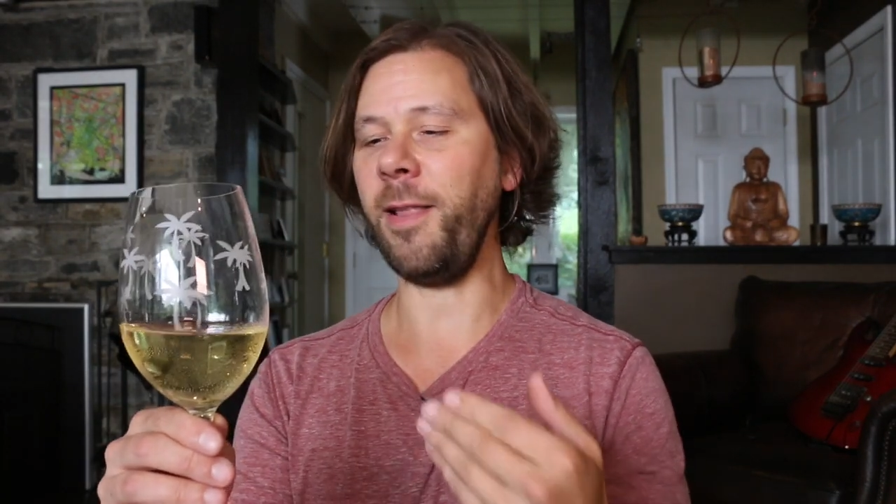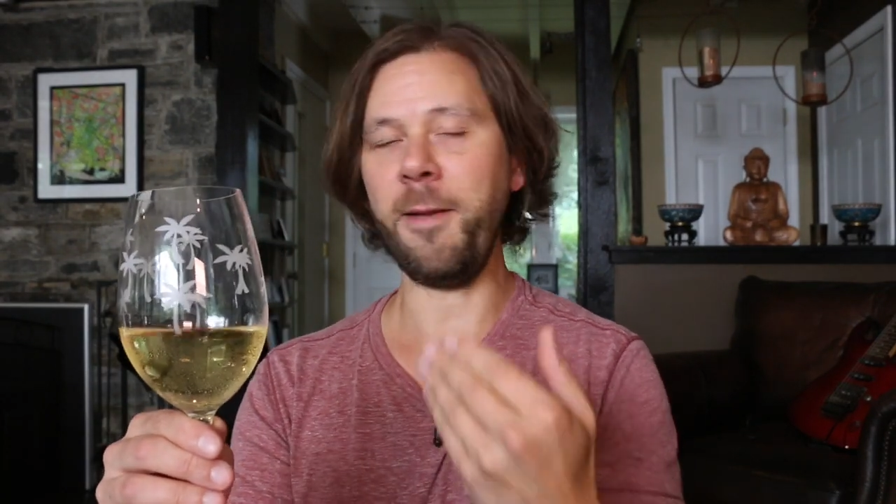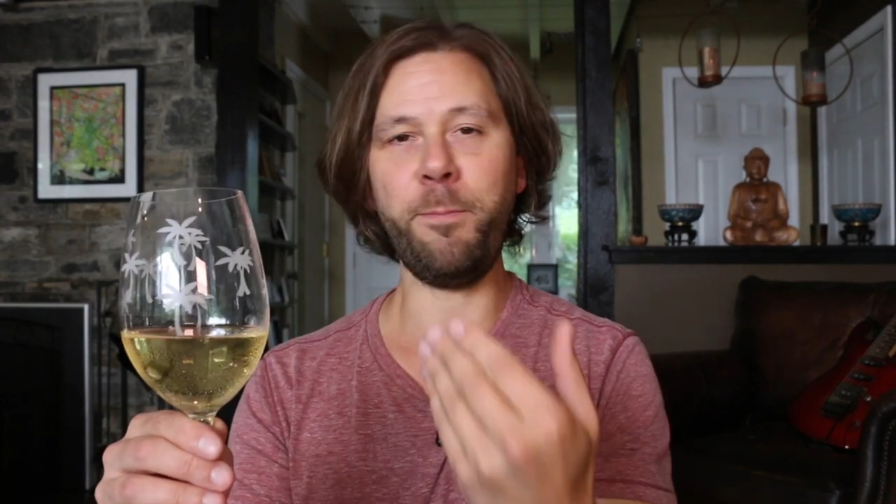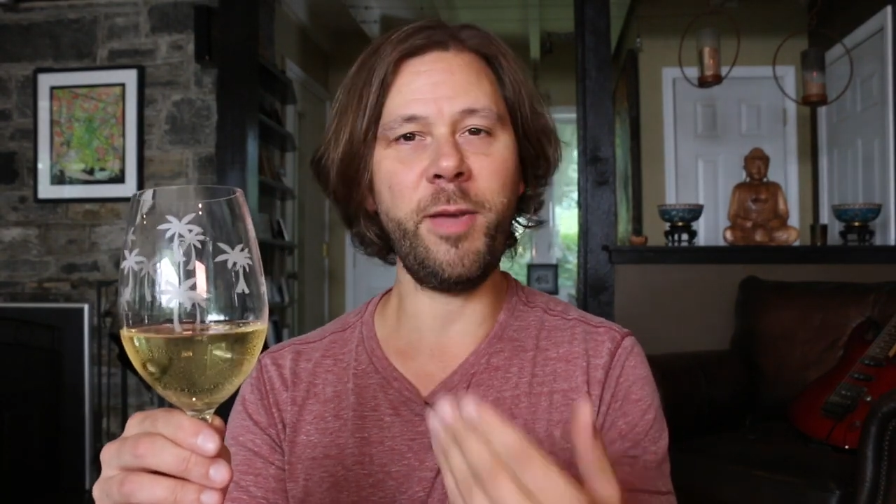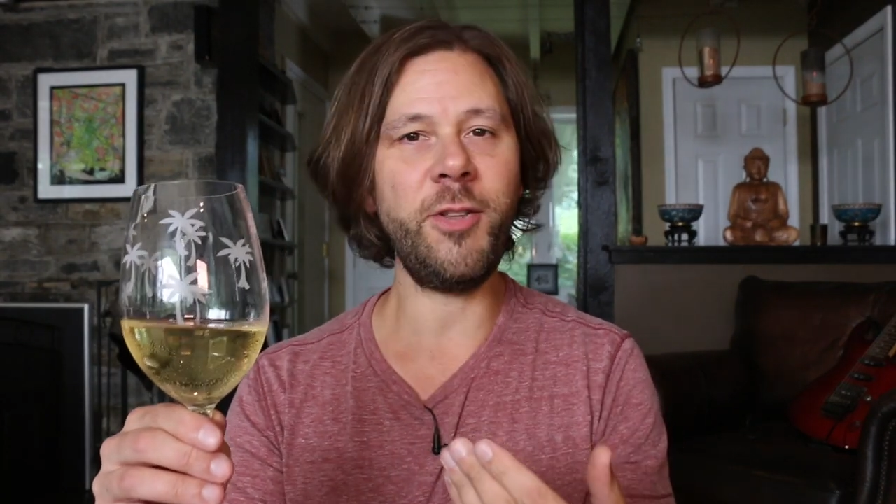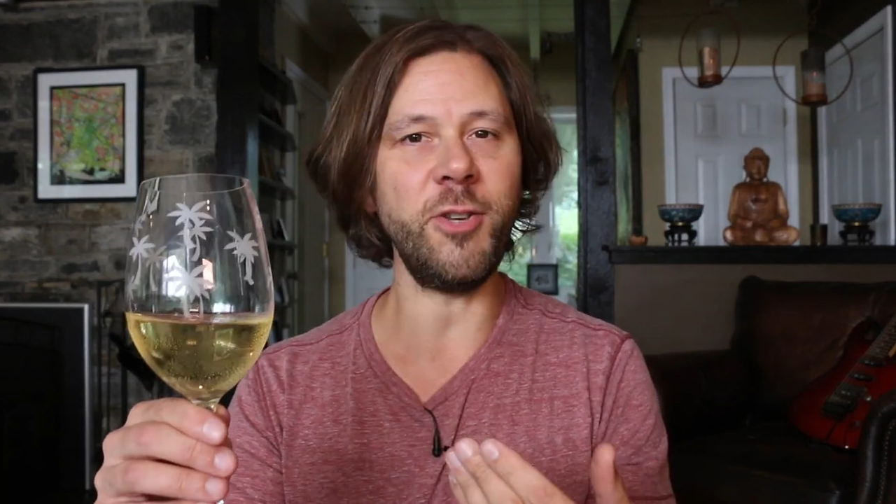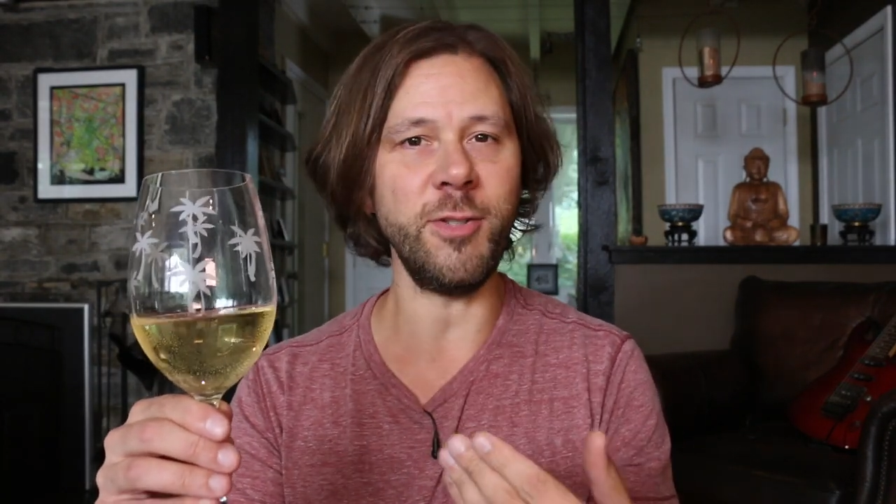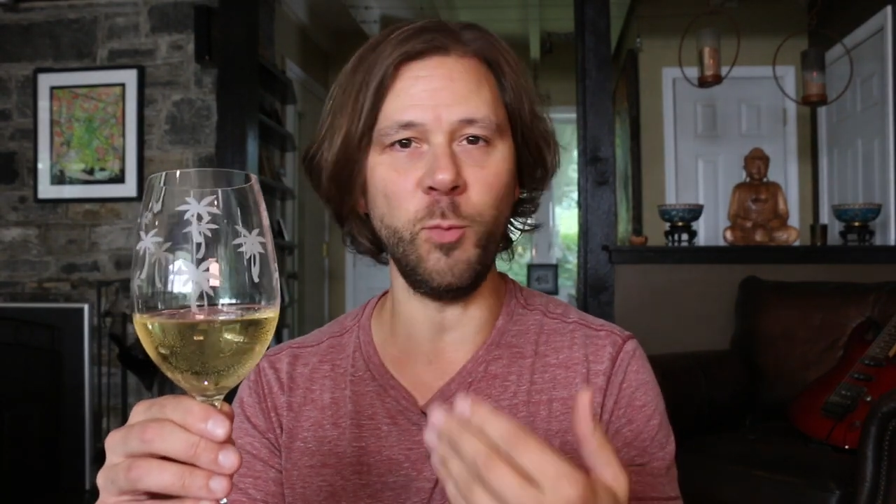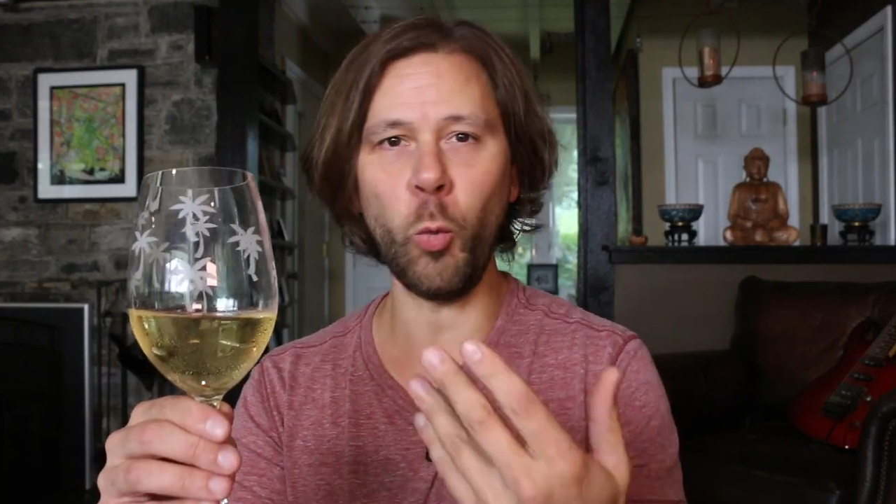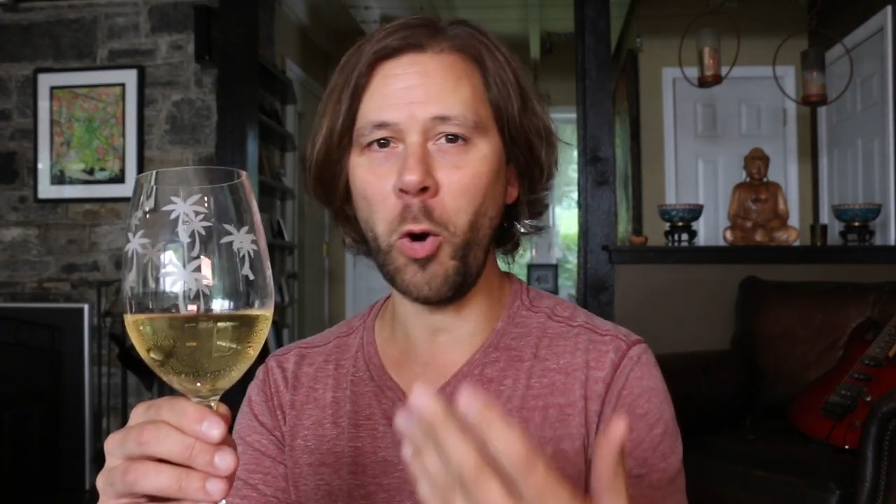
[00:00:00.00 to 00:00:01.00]
like
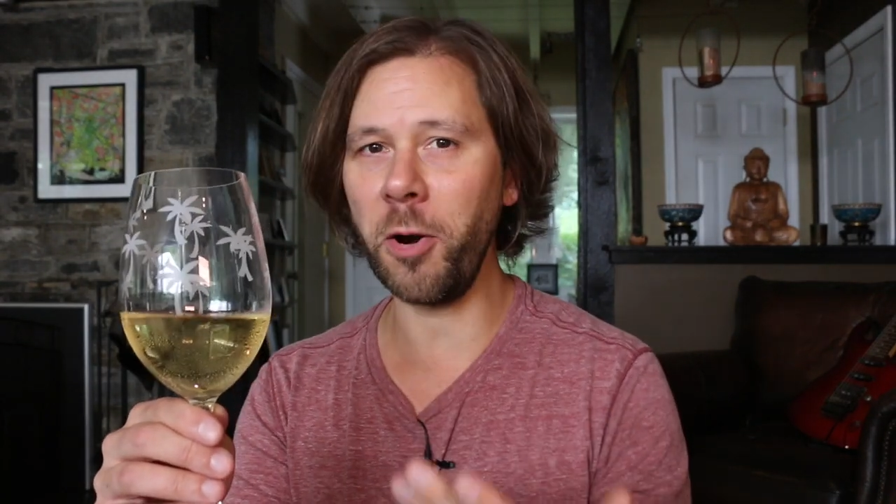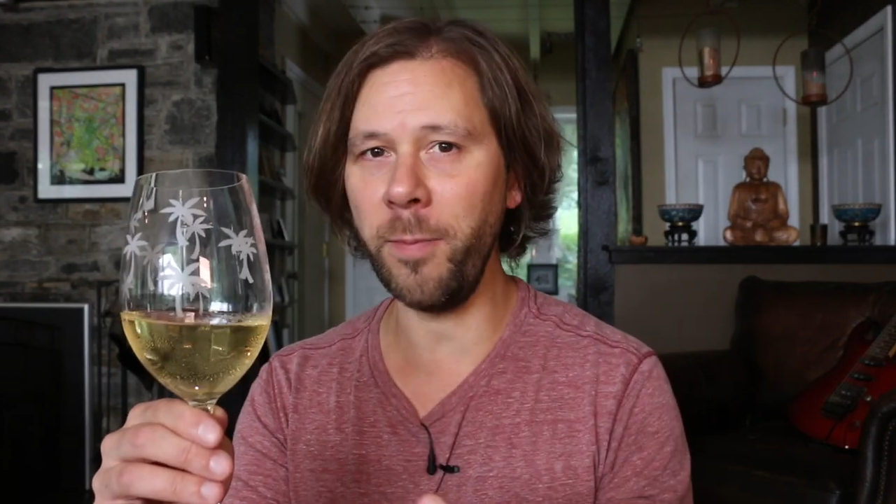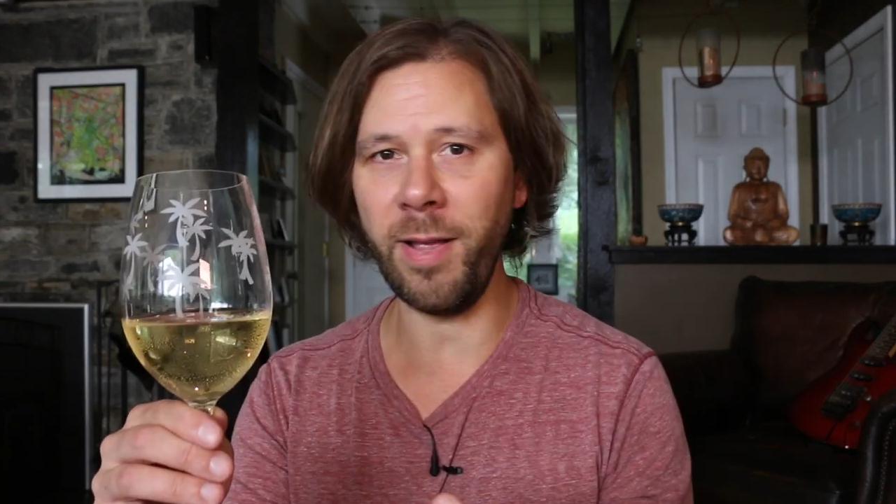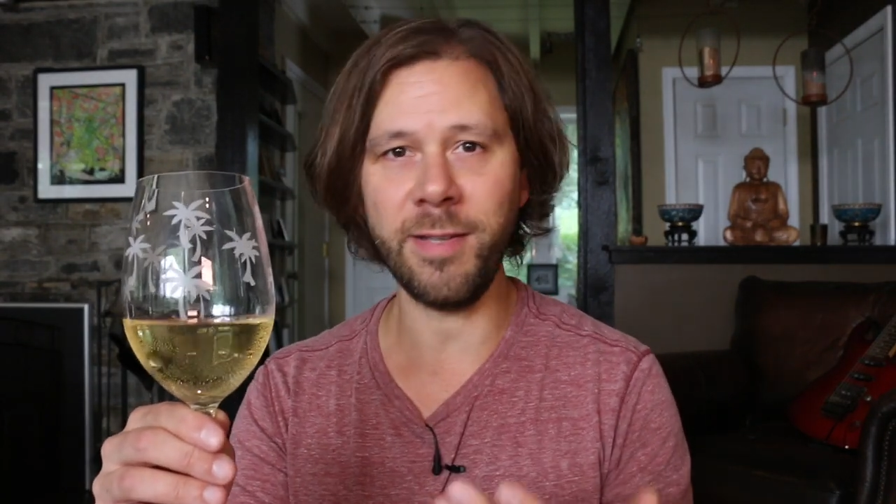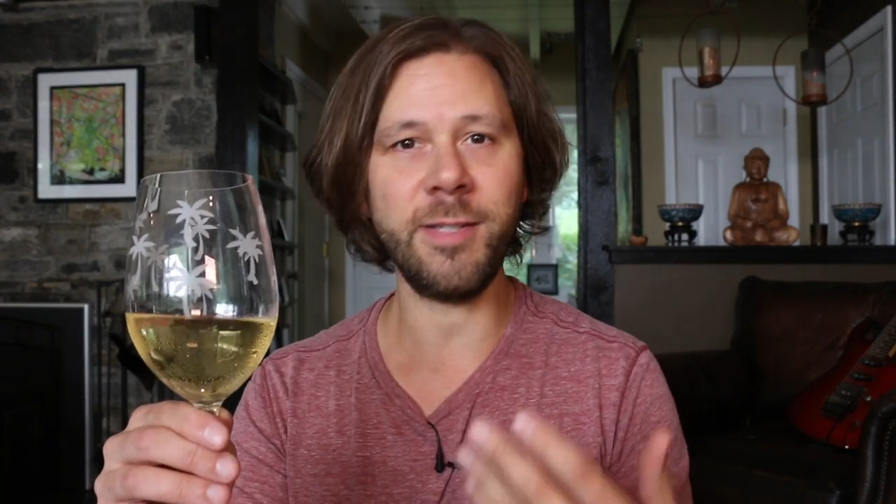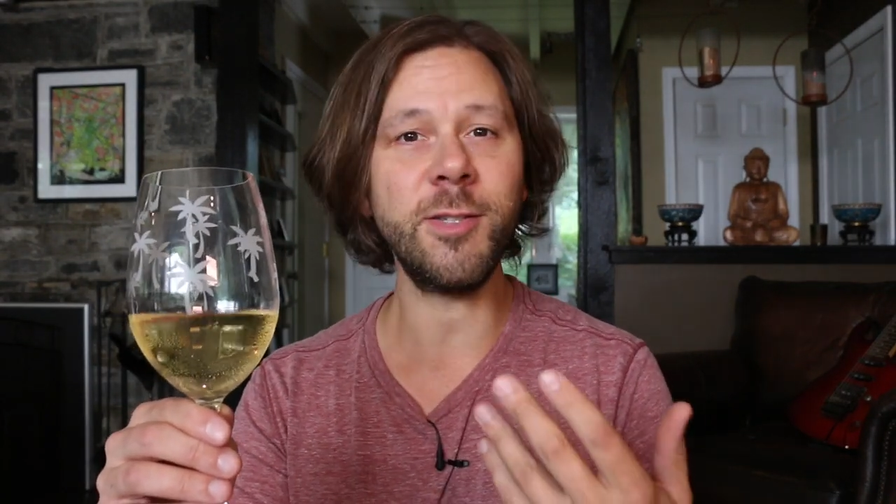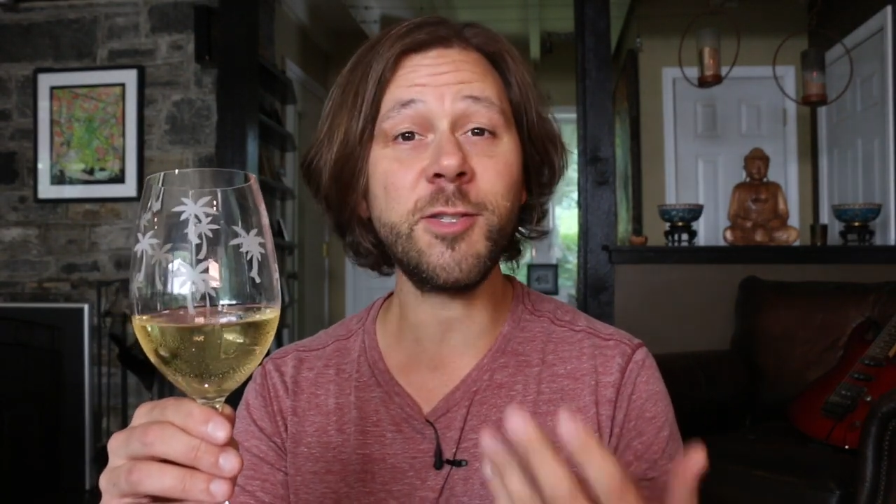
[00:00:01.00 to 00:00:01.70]
peaches and watermelons and